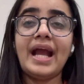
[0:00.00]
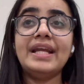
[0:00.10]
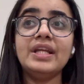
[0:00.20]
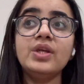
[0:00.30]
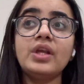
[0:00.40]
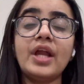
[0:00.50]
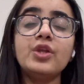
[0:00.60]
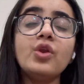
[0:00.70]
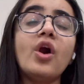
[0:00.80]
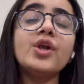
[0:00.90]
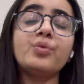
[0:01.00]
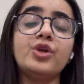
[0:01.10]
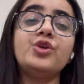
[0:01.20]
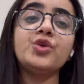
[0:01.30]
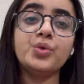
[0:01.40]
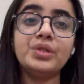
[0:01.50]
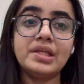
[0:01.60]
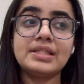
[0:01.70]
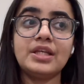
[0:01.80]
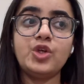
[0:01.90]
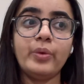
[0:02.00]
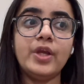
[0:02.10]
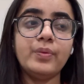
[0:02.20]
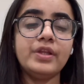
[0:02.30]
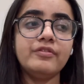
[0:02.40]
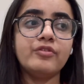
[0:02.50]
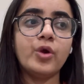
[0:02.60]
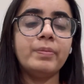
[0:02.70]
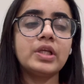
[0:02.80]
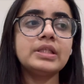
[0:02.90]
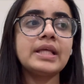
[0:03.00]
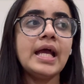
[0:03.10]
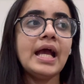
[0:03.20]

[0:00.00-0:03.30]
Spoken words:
I do not want to do this in 2024 because